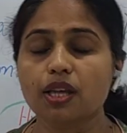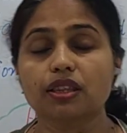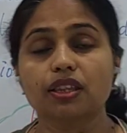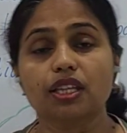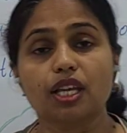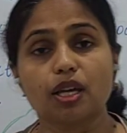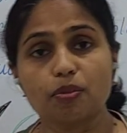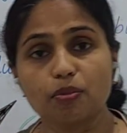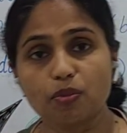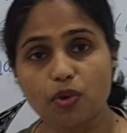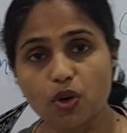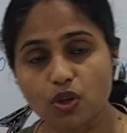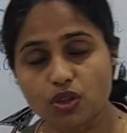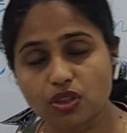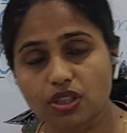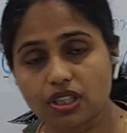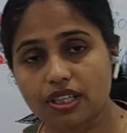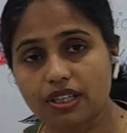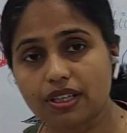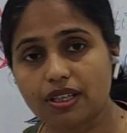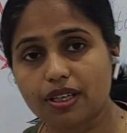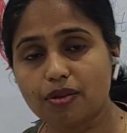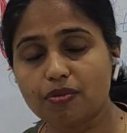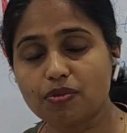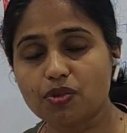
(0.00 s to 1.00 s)
Then
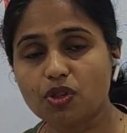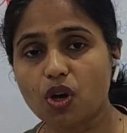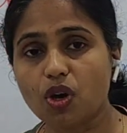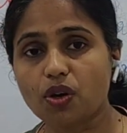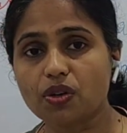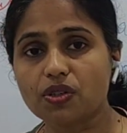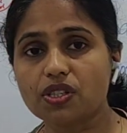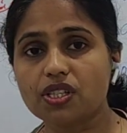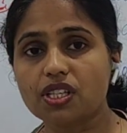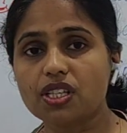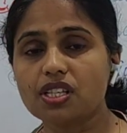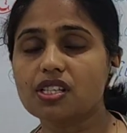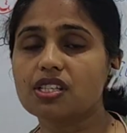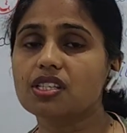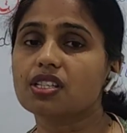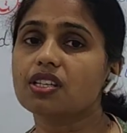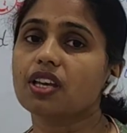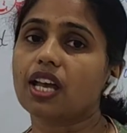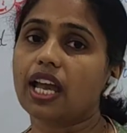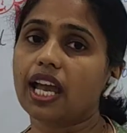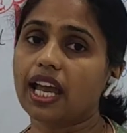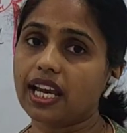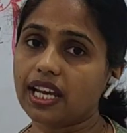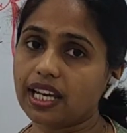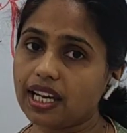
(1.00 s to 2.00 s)
botulinum
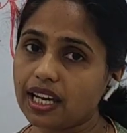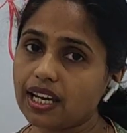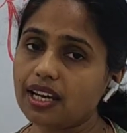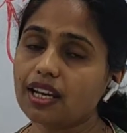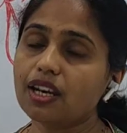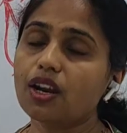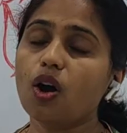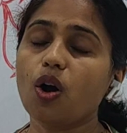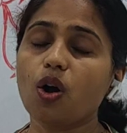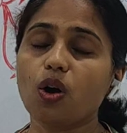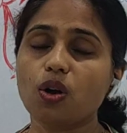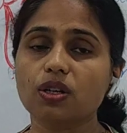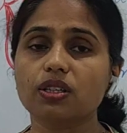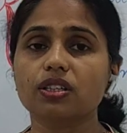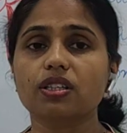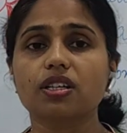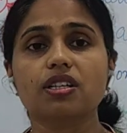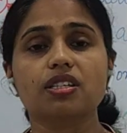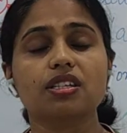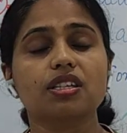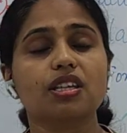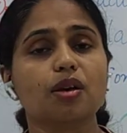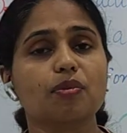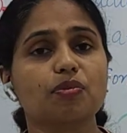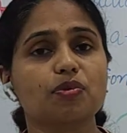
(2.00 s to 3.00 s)
toxins again
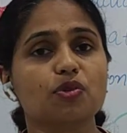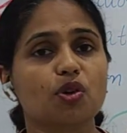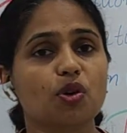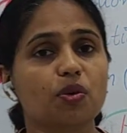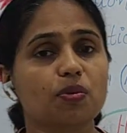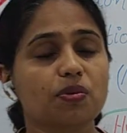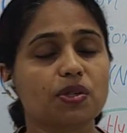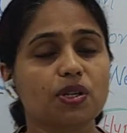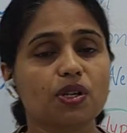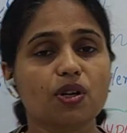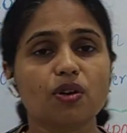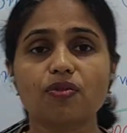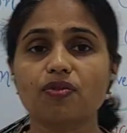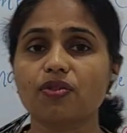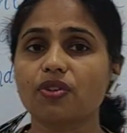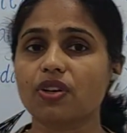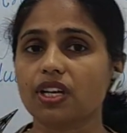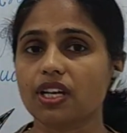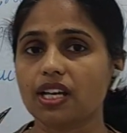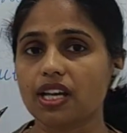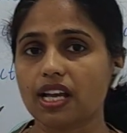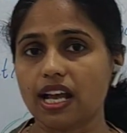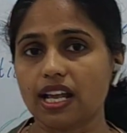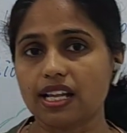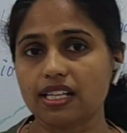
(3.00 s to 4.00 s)
alters the absorption of
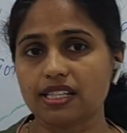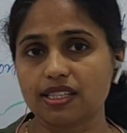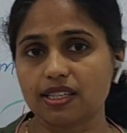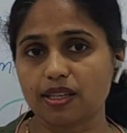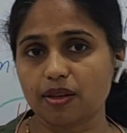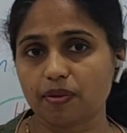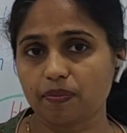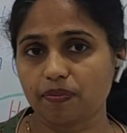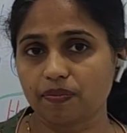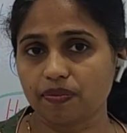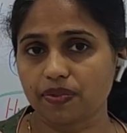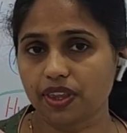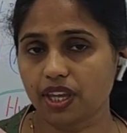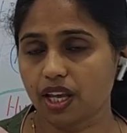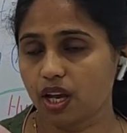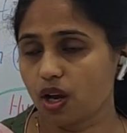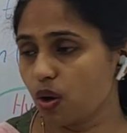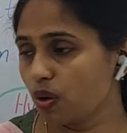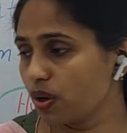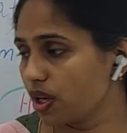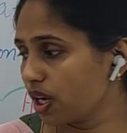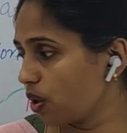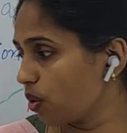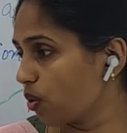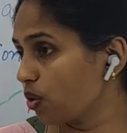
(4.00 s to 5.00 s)
calcium.
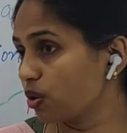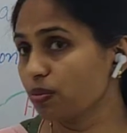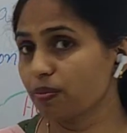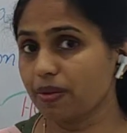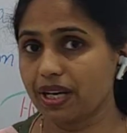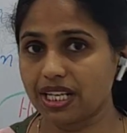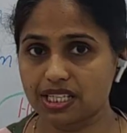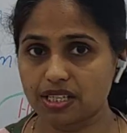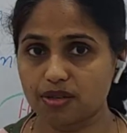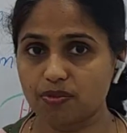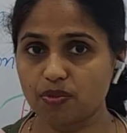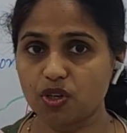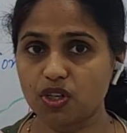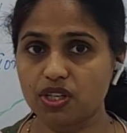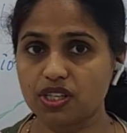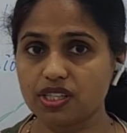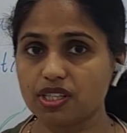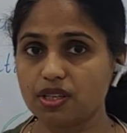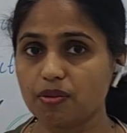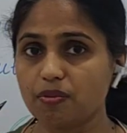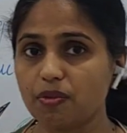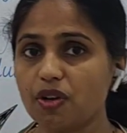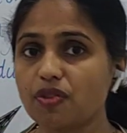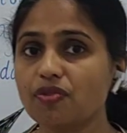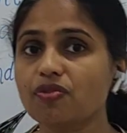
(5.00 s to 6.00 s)
Okay, or
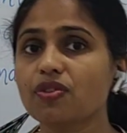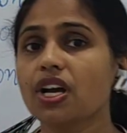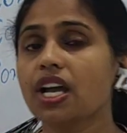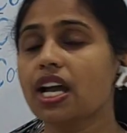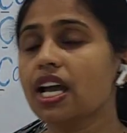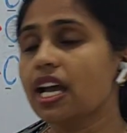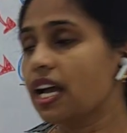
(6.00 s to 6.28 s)
metabolism of